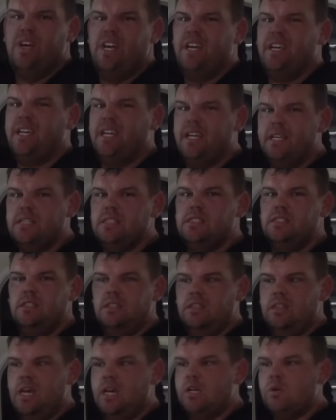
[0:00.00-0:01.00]
our kids,
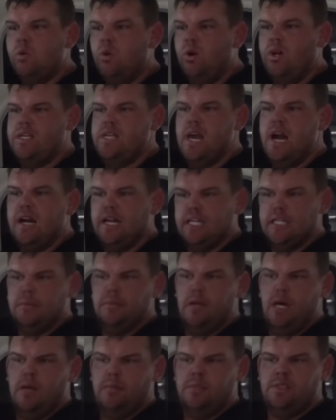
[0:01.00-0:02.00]
they're quite young at the
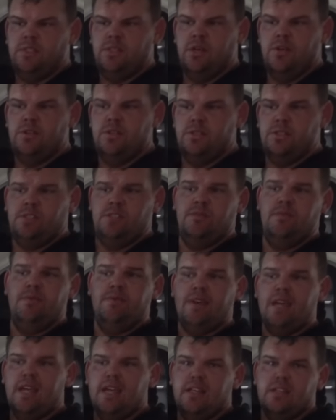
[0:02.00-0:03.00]
moment, so this
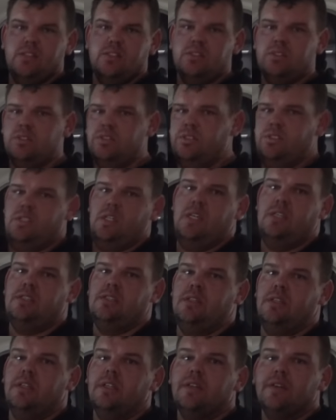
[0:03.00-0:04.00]
van suits us
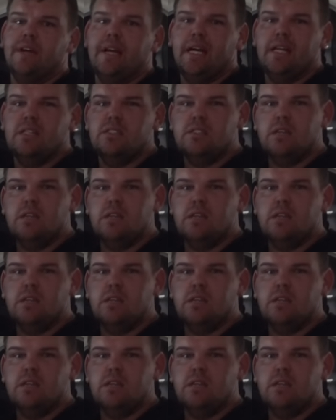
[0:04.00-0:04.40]
to the ground.